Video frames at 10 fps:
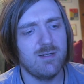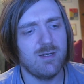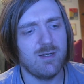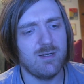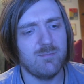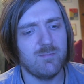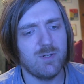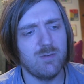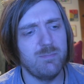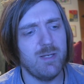Um,
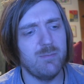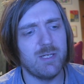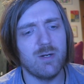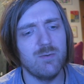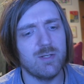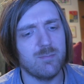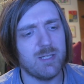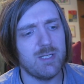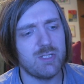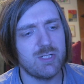oh, it'll be cold at the
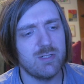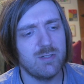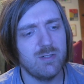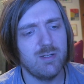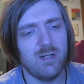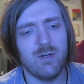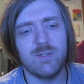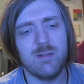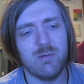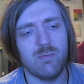beach. I'll
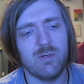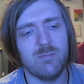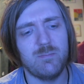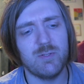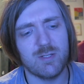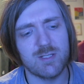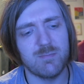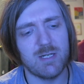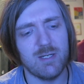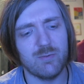keep you warm, put on
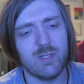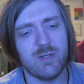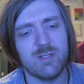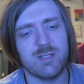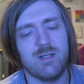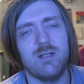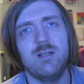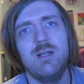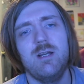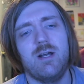something a little cuter, huh?
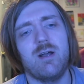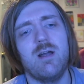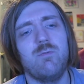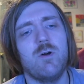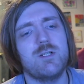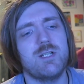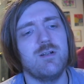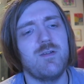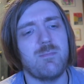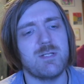And I have watched
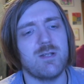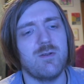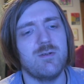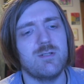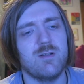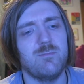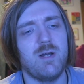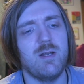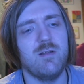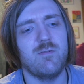enough episodes of
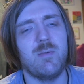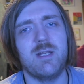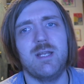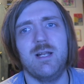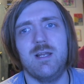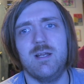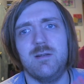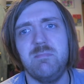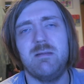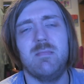My Love and My Killer
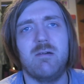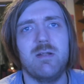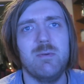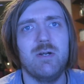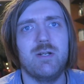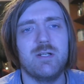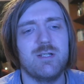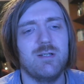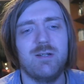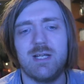and Meet, Marry, Murder
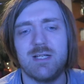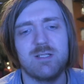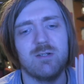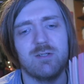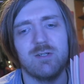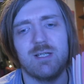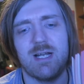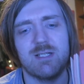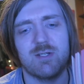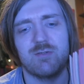to know that is not good.
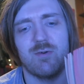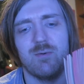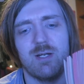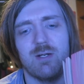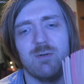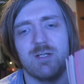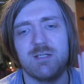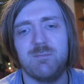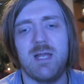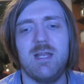That is controlling
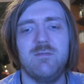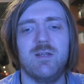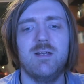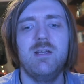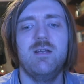coercive behaviour,